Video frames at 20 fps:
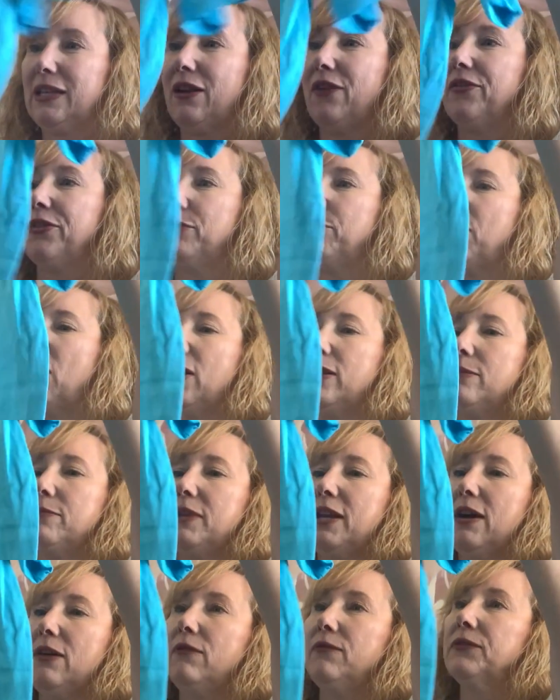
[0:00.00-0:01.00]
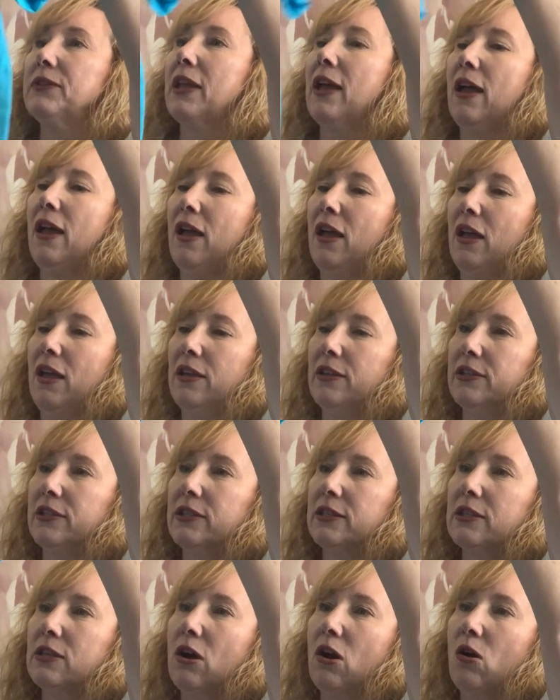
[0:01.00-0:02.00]
on the bottom now?
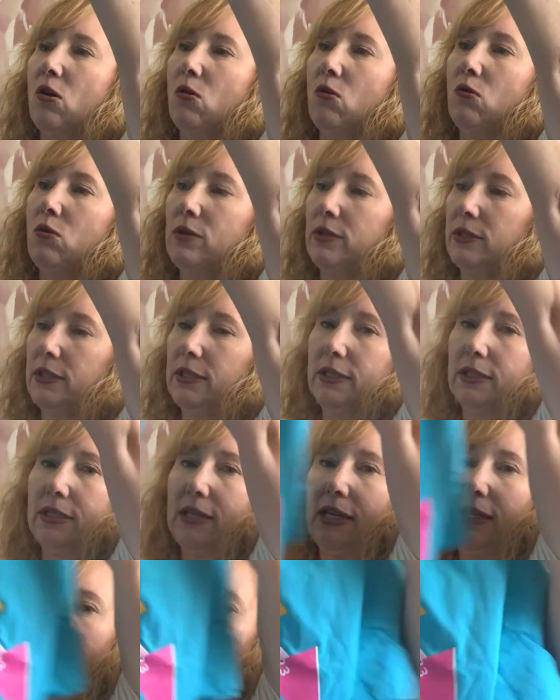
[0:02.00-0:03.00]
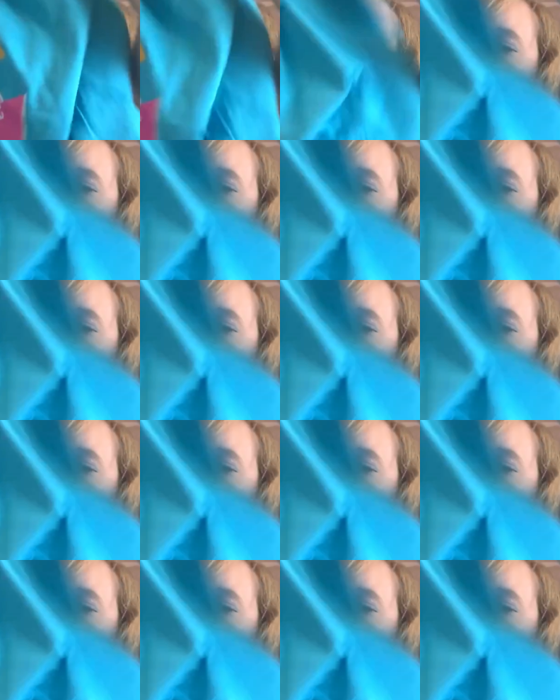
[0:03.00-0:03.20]
So stinking